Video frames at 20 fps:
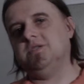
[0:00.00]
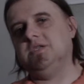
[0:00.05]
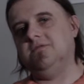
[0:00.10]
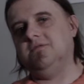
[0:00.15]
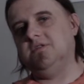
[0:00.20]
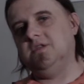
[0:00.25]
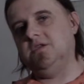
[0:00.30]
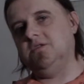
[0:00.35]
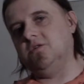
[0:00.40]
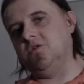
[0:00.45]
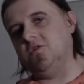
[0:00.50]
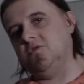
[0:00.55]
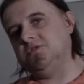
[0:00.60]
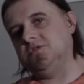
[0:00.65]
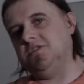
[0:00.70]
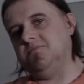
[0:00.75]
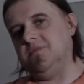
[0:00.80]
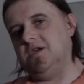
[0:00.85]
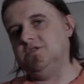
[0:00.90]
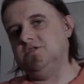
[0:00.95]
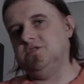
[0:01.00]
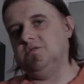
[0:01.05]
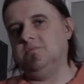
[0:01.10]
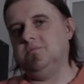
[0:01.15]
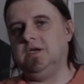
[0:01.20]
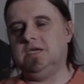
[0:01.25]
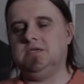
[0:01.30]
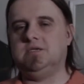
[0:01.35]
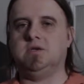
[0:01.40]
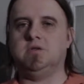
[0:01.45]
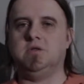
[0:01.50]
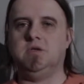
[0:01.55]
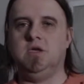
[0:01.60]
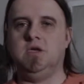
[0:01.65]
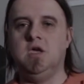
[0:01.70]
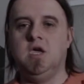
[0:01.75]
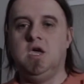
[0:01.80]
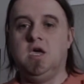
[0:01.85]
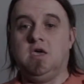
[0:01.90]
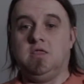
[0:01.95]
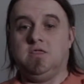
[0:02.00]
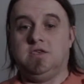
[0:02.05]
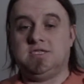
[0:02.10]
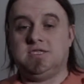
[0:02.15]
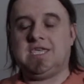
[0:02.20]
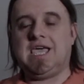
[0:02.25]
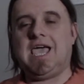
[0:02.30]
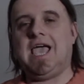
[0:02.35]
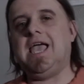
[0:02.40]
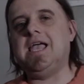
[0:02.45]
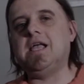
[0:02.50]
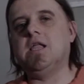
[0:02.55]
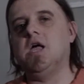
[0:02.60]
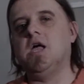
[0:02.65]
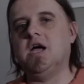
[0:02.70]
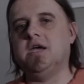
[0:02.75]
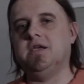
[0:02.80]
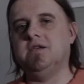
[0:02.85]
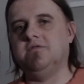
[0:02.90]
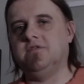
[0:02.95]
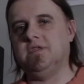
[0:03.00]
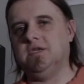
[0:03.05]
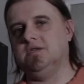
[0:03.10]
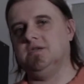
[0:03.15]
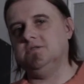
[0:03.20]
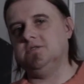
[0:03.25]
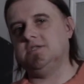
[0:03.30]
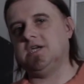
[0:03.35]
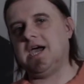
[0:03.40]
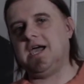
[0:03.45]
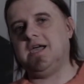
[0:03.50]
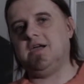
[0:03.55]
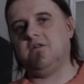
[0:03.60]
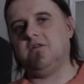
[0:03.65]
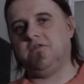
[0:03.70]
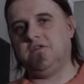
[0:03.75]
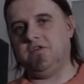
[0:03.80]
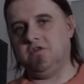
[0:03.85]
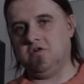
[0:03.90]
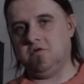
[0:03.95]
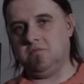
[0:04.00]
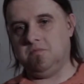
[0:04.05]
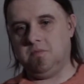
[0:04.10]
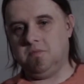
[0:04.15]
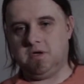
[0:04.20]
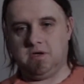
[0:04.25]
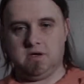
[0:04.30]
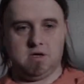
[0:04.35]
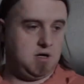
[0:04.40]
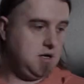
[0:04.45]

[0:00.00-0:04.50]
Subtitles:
Activity, the Ghost Dimension, basically, the tagline of the entire film,